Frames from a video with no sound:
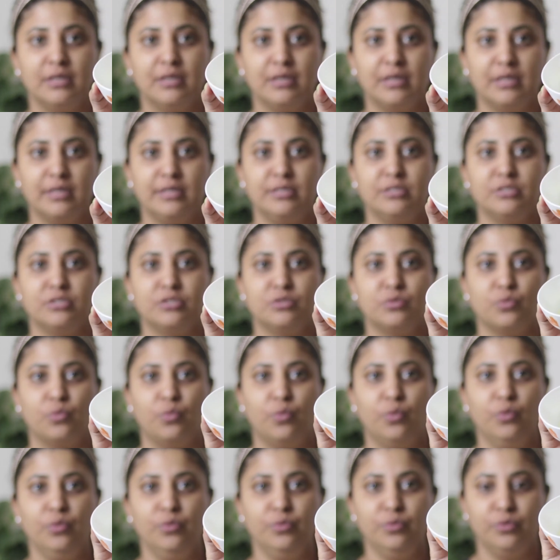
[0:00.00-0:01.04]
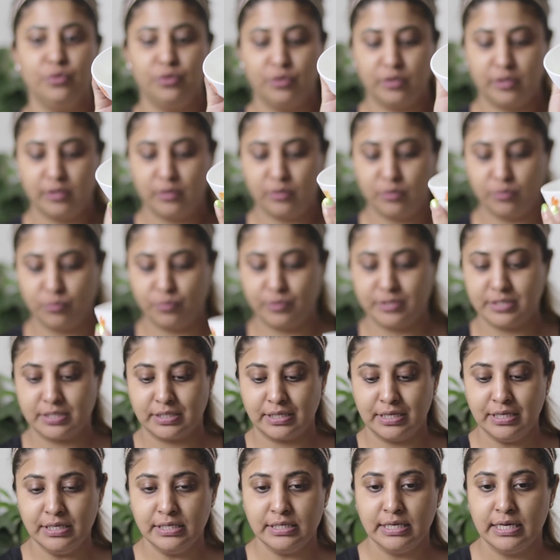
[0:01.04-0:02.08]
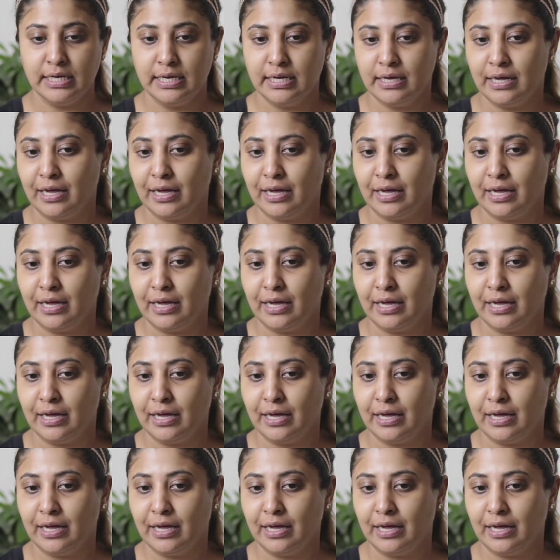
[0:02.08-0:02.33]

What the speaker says: like so. You can whisk it.